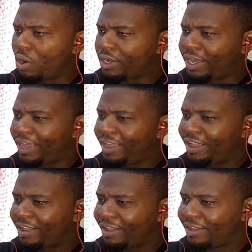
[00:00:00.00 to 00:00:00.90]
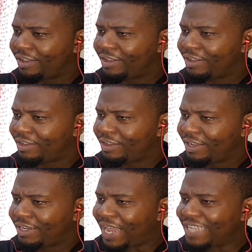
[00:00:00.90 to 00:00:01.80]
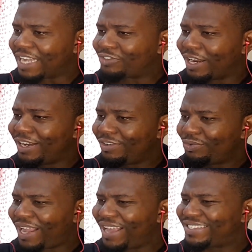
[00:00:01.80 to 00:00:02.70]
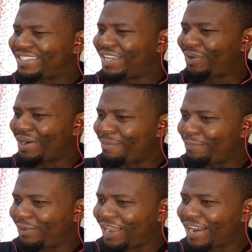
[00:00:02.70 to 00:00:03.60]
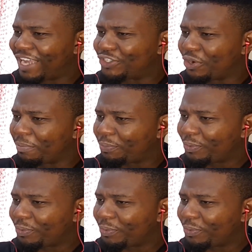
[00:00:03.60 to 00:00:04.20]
Whoa, okay. That is incredible. Look at that jump.